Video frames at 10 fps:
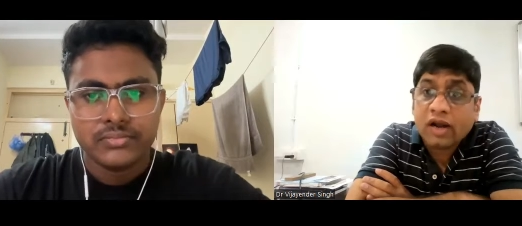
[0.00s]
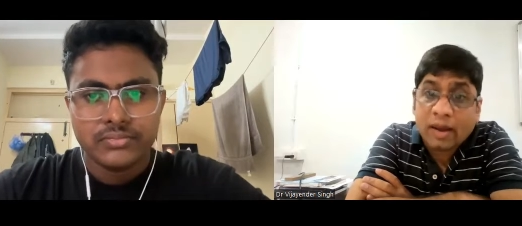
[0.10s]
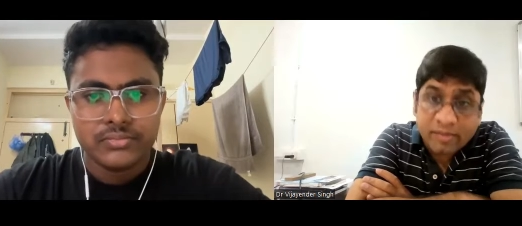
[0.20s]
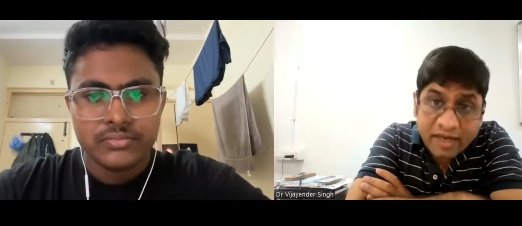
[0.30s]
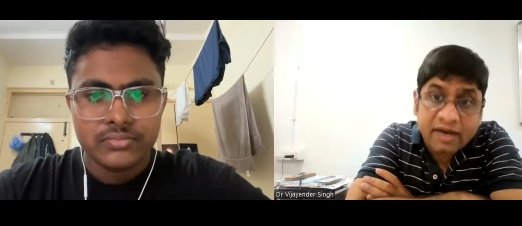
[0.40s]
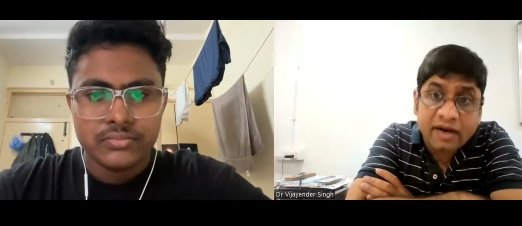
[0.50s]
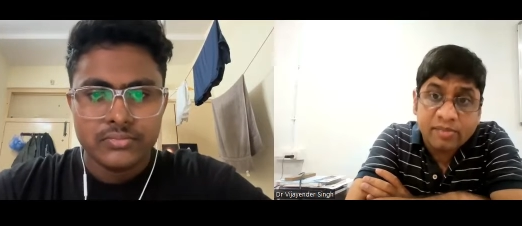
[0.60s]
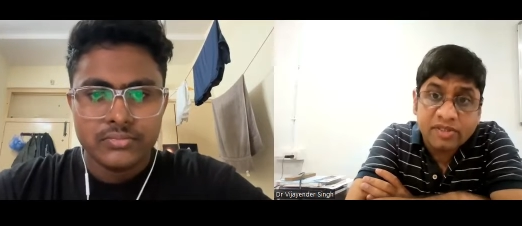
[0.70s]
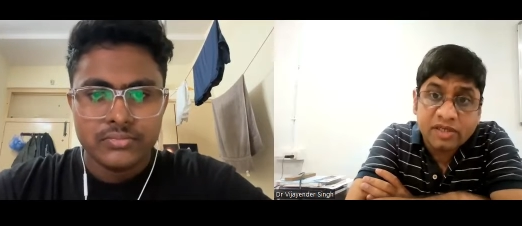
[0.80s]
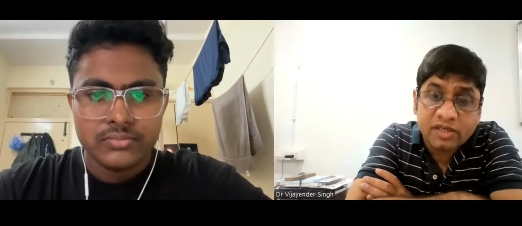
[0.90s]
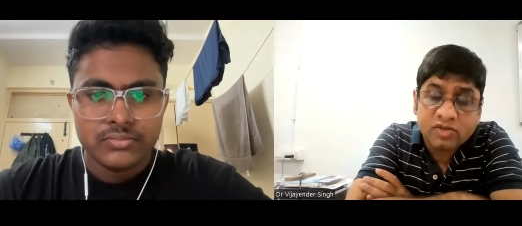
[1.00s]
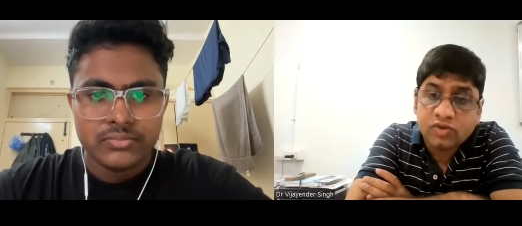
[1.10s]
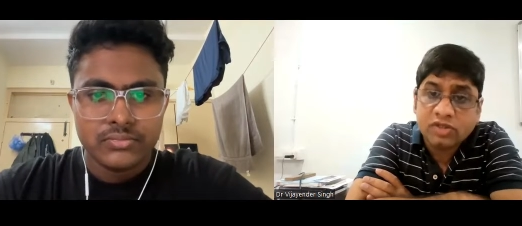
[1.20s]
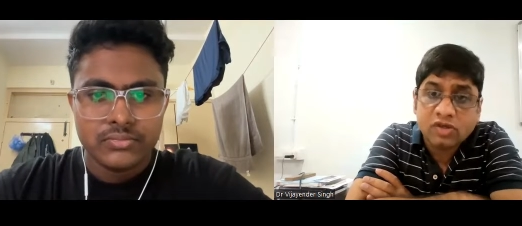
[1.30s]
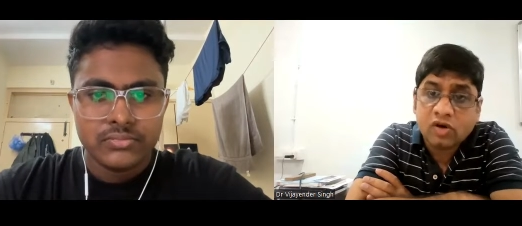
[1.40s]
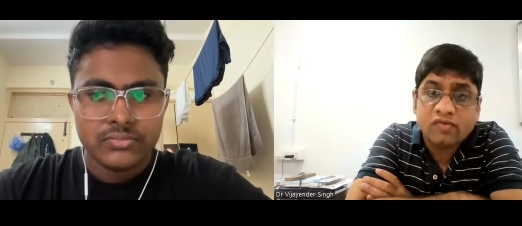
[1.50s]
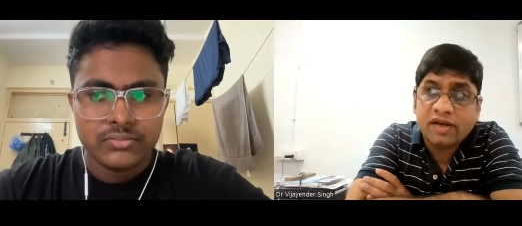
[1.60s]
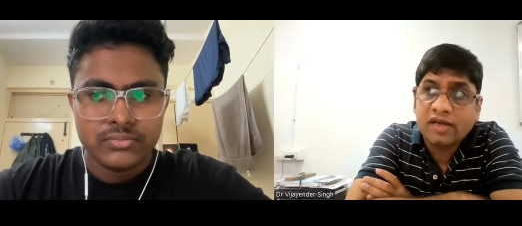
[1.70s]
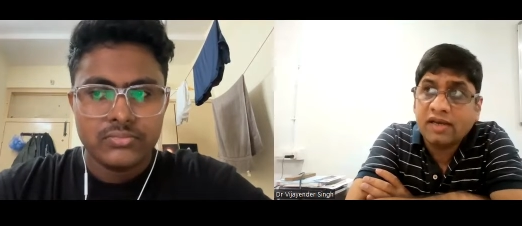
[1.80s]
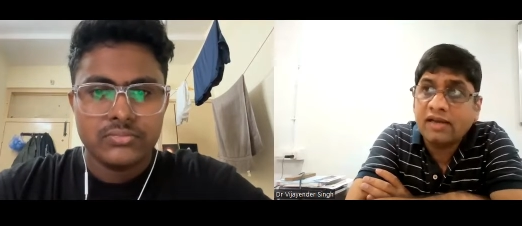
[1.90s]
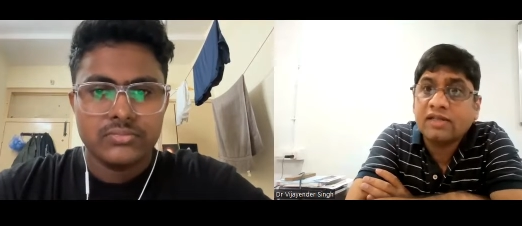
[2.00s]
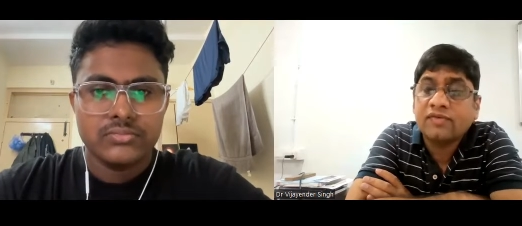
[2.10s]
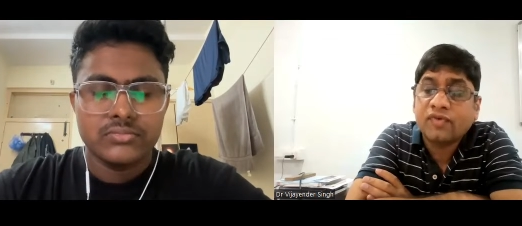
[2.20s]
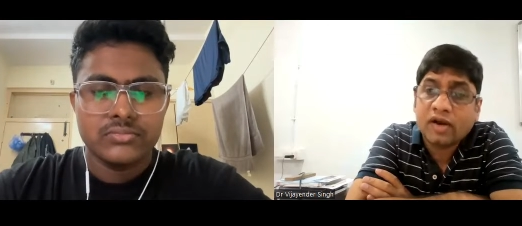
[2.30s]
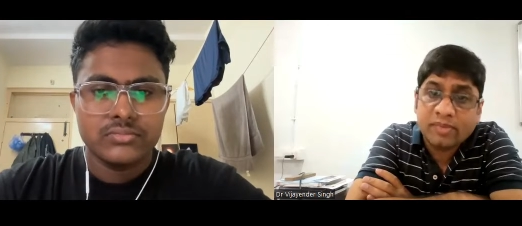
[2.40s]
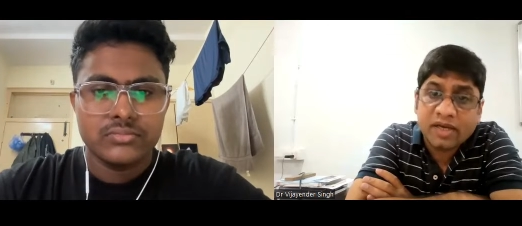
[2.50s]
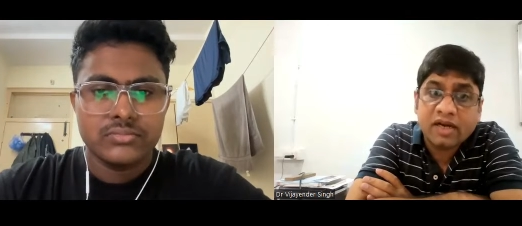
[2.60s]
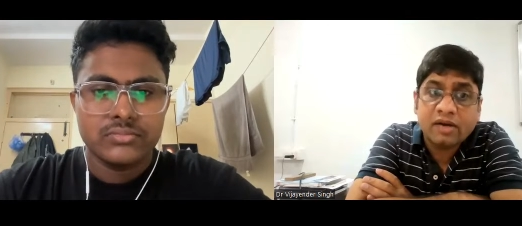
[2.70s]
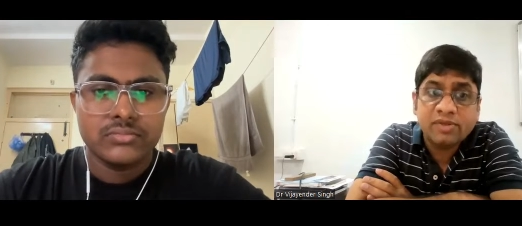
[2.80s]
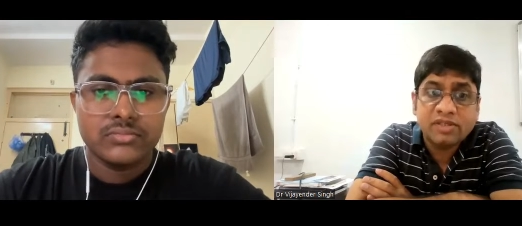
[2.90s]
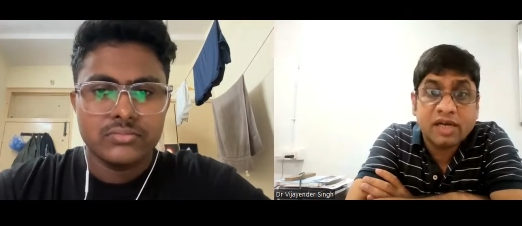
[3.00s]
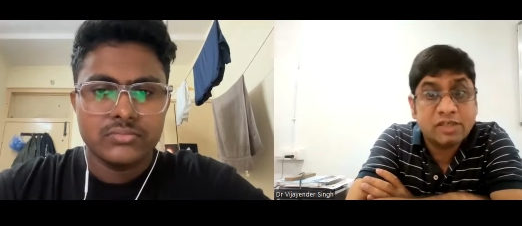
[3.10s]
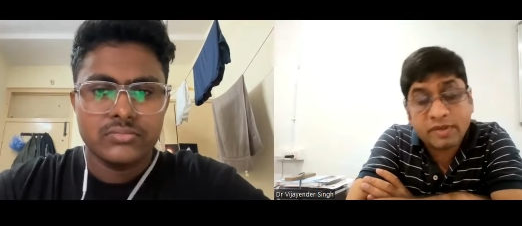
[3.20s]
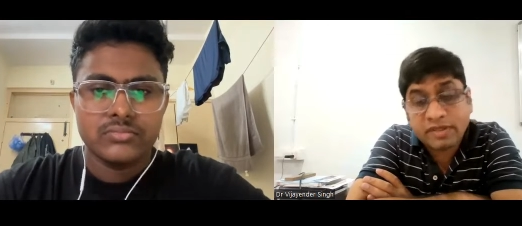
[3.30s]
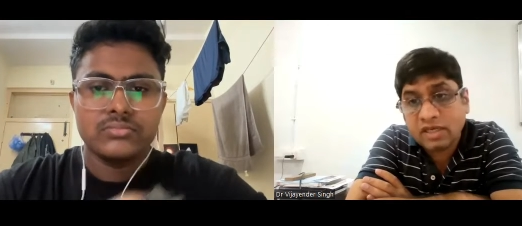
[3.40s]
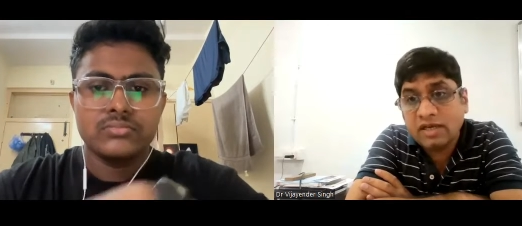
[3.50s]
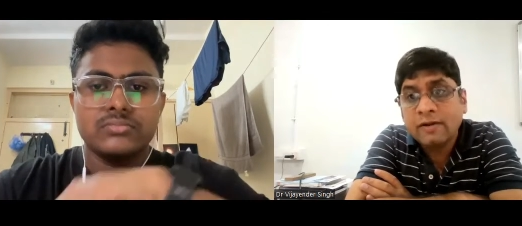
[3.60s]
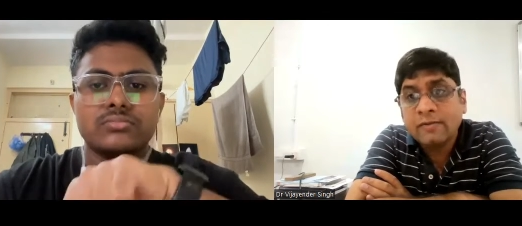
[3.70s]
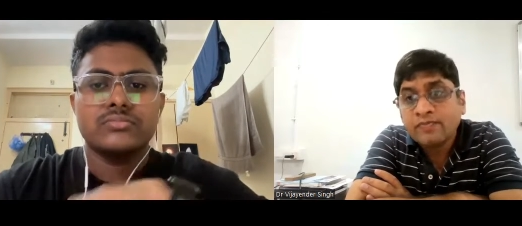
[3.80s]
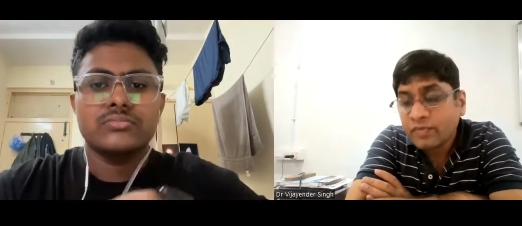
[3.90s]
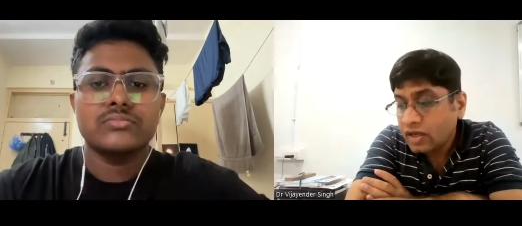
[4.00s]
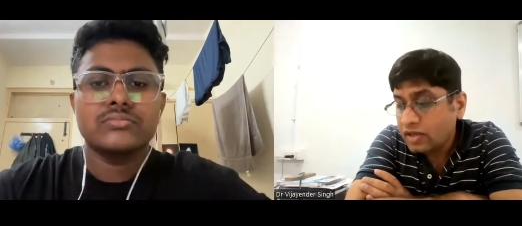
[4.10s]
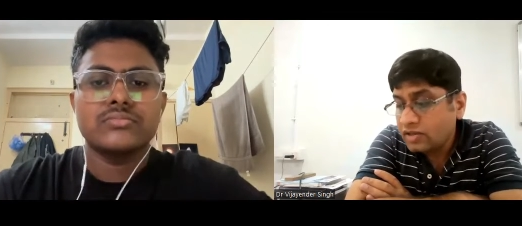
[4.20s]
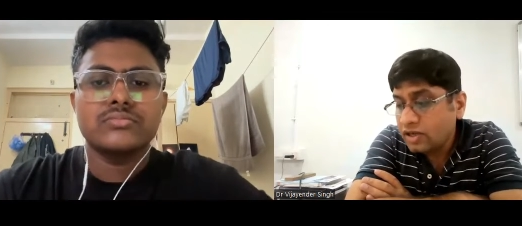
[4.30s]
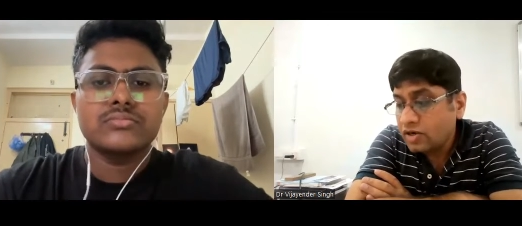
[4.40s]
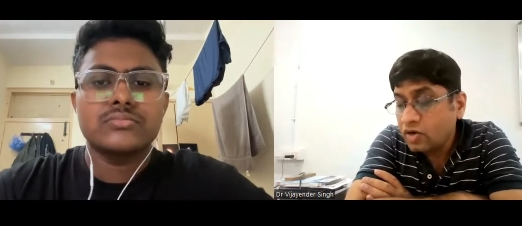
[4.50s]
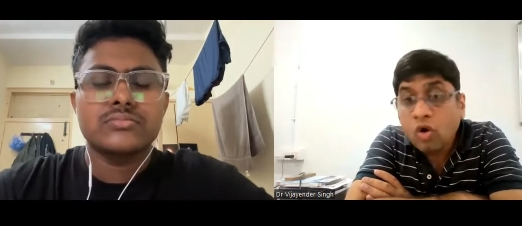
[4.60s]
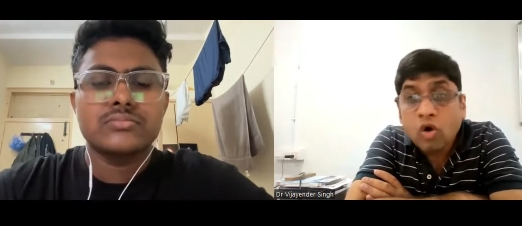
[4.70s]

Speaker 1: you know, for MTech admission, students are not very clear that for MTech admission, especially in